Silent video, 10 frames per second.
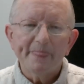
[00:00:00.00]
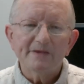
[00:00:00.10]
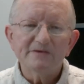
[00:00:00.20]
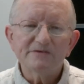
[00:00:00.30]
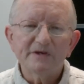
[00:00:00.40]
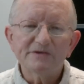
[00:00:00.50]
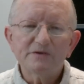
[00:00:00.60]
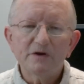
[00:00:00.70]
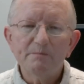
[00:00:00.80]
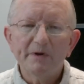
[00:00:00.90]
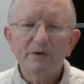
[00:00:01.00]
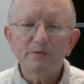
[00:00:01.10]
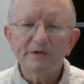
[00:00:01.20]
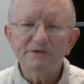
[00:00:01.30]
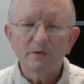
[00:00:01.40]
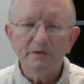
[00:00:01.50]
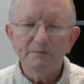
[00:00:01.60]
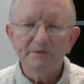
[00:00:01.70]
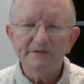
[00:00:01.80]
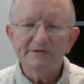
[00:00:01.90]
Since I started my own
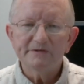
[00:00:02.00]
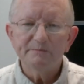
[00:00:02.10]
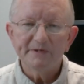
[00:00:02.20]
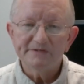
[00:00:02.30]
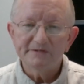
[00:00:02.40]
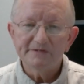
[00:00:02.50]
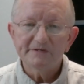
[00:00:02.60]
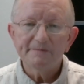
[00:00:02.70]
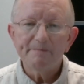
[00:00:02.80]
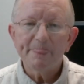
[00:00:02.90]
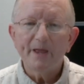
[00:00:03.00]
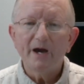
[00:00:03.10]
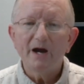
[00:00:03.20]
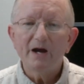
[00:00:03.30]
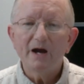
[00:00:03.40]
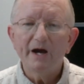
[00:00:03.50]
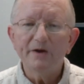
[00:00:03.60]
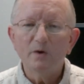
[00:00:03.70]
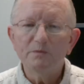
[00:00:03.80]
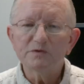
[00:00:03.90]
consulting business, I
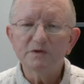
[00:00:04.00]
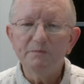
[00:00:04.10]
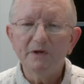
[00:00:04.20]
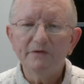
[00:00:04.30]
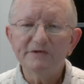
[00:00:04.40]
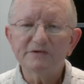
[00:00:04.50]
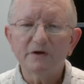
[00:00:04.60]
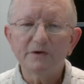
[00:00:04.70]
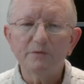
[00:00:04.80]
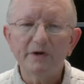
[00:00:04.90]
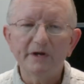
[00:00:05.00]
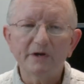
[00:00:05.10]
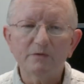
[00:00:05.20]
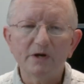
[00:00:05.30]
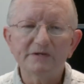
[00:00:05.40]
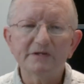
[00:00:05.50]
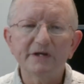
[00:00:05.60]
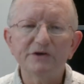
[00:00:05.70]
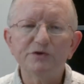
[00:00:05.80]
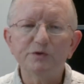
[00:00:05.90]
almost immediately started running across
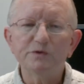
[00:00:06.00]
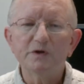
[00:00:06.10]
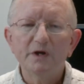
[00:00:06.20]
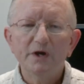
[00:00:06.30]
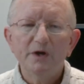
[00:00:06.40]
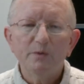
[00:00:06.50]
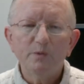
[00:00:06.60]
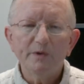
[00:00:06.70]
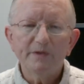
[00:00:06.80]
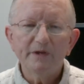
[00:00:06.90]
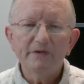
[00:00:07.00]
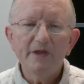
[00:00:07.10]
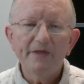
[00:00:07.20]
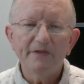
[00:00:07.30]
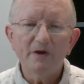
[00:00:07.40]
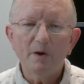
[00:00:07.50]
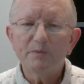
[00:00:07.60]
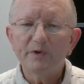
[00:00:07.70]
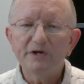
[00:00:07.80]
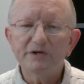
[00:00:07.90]
the issues within the
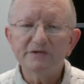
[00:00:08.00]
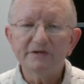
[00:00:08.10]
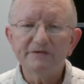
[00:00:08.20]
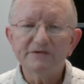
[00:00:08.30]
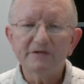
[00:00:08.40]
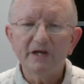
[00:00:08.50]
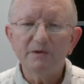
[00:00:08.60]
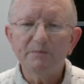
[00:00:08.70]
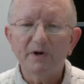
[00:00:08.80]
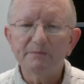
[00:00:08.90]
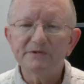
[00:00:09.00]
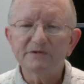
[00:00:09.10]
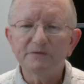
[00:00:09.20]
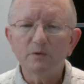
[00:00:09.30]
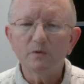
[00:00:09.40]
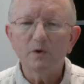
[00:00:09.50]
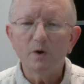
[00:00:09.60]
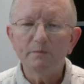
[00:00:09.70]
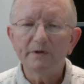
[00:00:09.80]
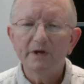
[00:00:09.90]
operations of the state departments of
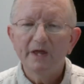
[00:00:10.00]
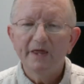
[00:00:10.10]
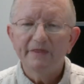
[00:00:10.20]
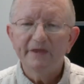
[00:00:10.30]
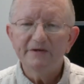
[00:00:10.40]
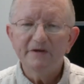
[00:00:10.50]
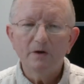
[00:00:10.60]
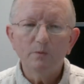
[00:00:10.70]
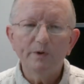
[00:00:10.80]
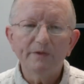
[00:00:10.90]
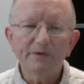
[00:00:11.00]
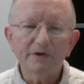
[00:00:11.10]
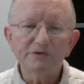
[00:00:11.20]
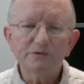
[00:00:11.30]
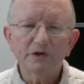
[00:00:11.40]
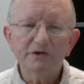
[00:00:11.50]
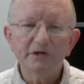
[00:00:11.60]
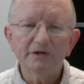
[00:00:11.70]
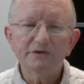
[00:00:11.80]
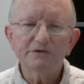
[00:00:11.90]
Oklahoma that dealt with the
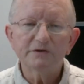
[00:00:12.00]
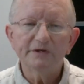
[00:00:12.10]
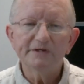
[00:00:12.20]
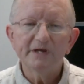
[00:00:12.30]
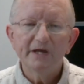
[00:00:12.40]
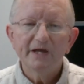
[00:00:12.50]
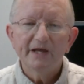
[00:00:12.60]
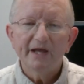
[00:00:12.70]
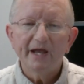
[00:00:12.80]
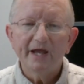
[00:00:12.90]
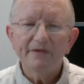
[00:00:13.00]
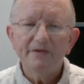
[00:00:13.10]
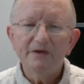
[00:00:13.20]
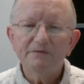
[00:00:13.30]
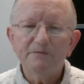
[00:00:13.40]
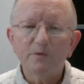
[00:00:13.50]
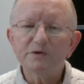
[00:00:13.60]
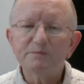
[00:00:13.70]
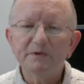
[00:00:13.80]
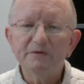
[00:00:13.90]
construction industries and the
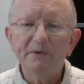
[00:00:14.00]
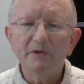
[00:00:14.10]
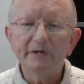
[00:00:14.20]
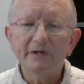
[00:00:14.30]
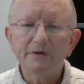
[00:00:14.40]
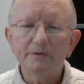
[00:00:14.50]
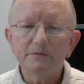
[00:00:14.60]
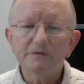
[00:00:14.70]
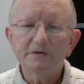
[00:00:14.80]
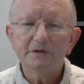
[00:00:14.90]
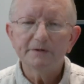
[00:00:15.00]
enforcement of building codes.